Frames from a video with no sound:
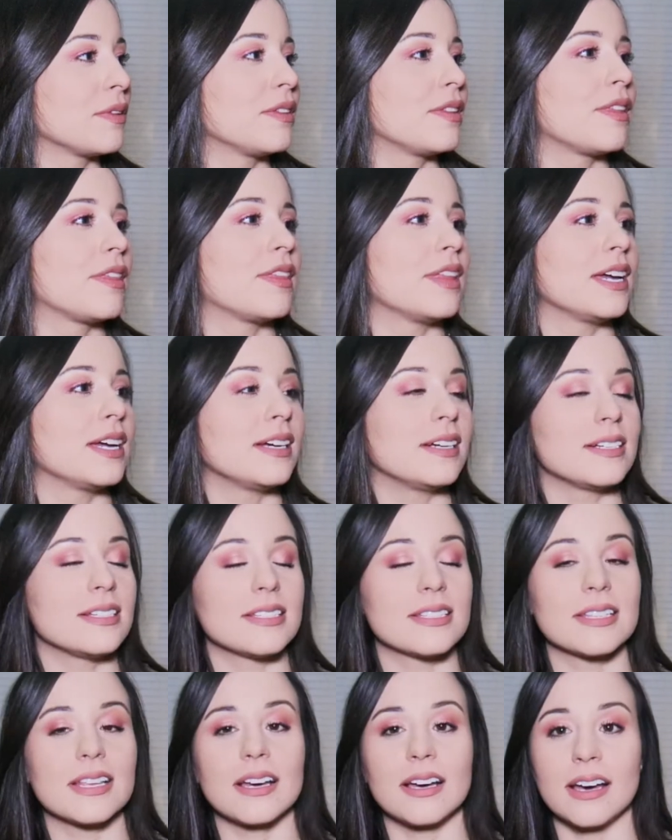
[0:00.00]
of the
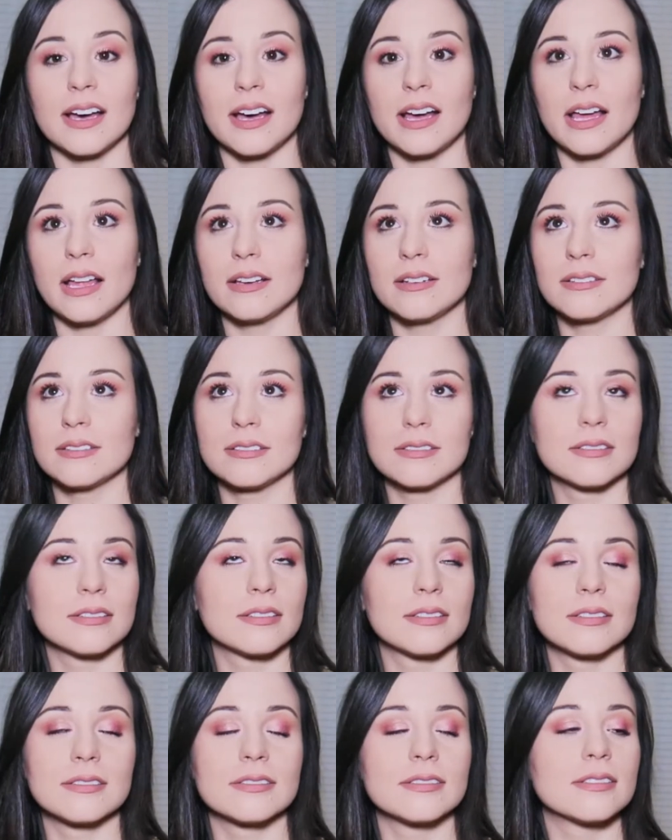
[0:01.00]
things that
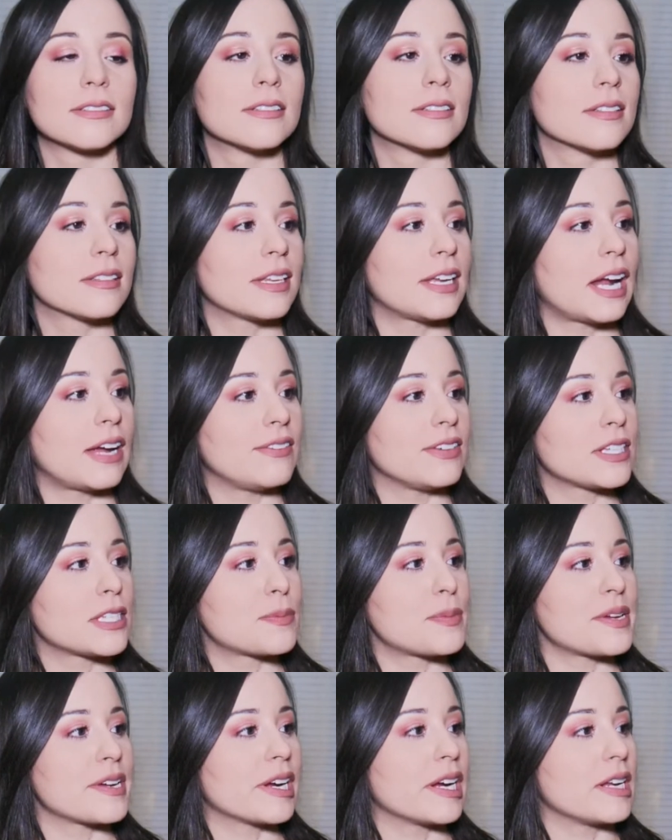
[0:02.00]
I've
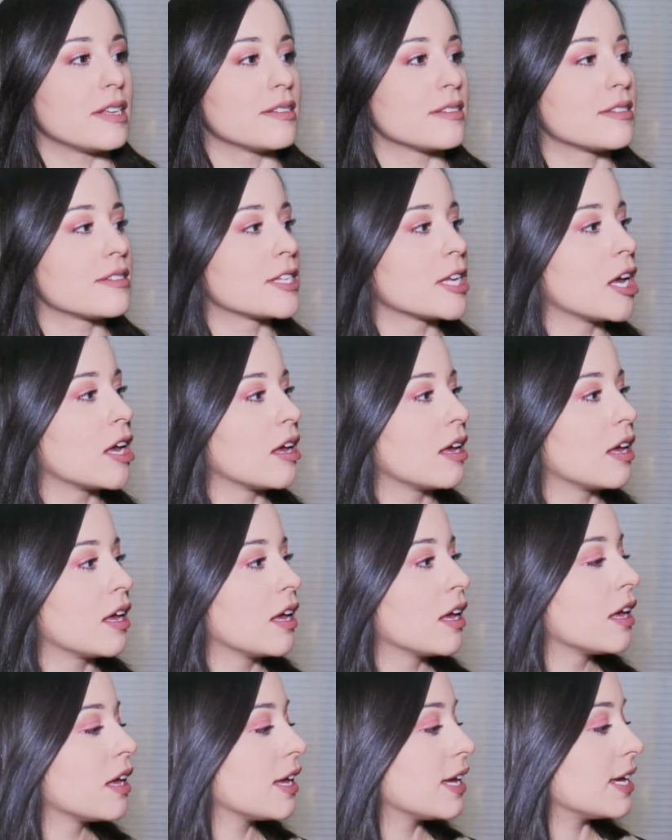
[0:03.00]
experienced
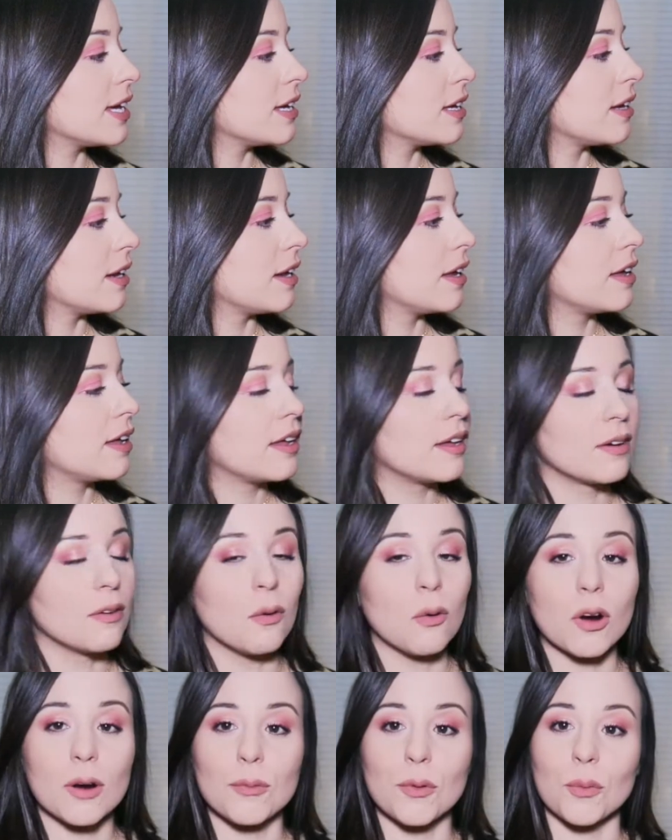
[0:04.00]
in
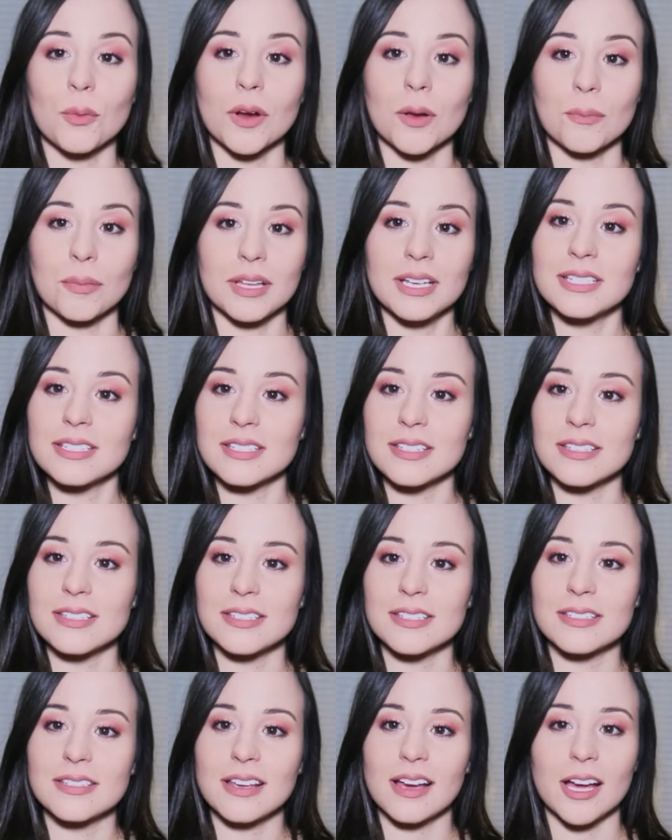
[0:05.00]
horrible
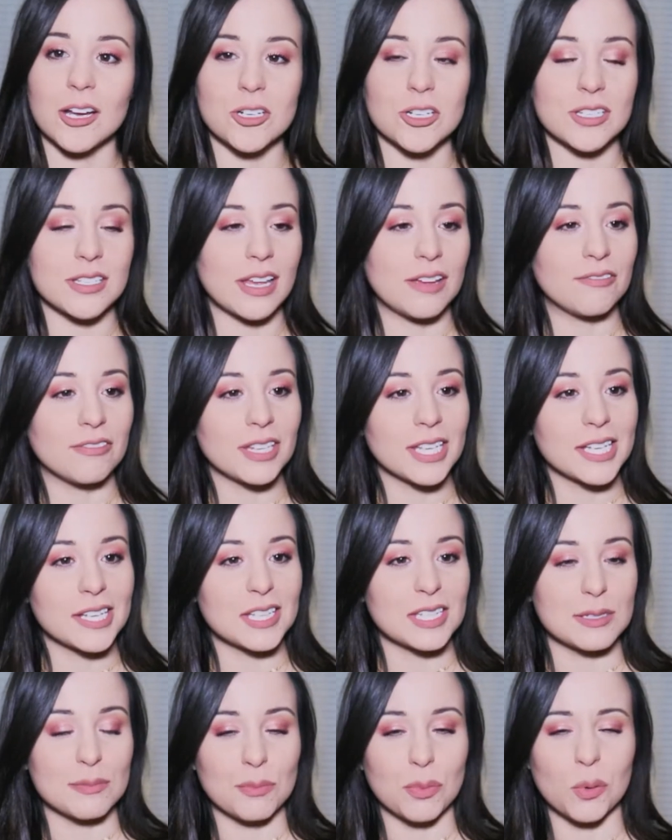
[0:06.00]
workplaces. I feel like
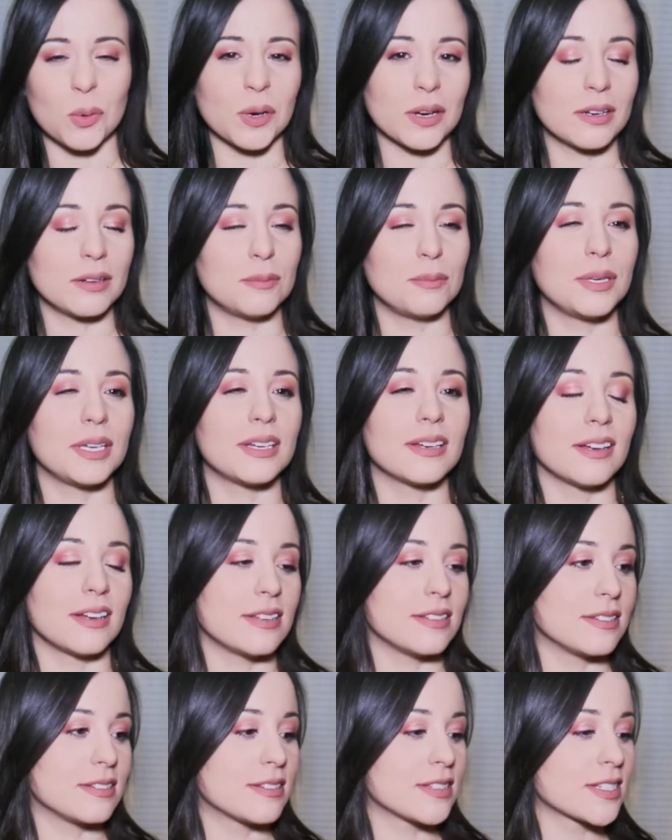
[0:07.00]
it's important
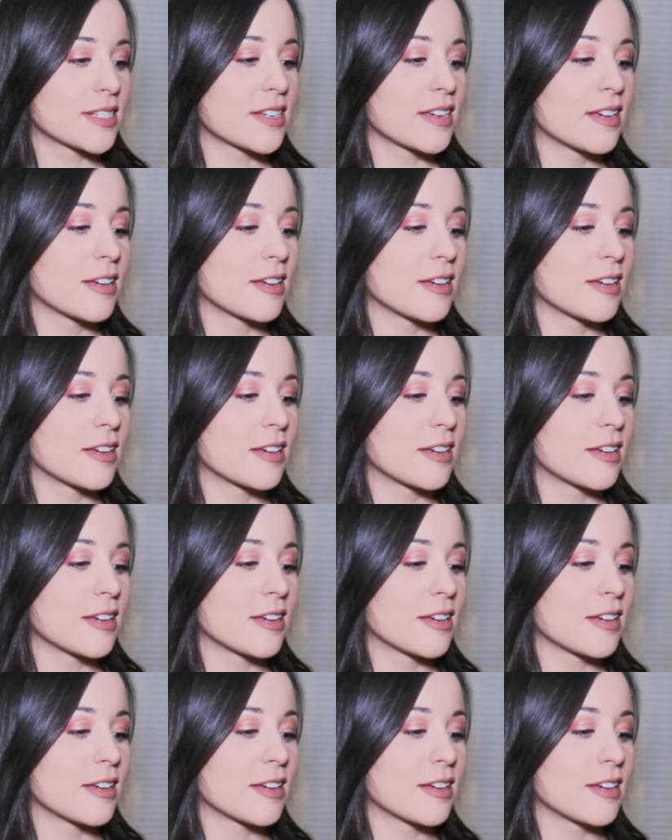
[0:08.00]
because